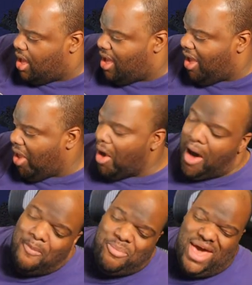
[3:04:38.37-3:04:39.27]

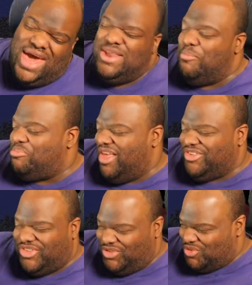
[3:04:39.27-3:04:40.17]
and the
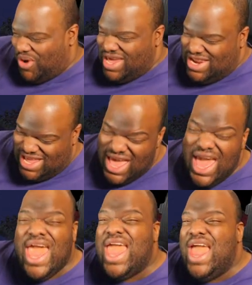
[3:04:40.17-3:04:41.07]
business ready.
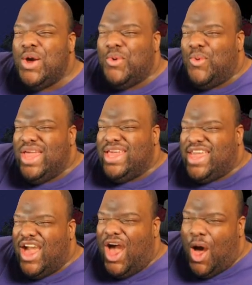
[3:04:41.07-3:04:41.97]
Here we
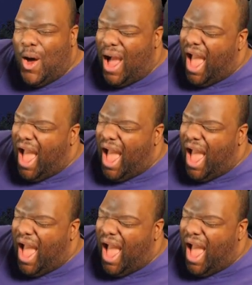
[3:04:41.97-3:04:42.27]
go.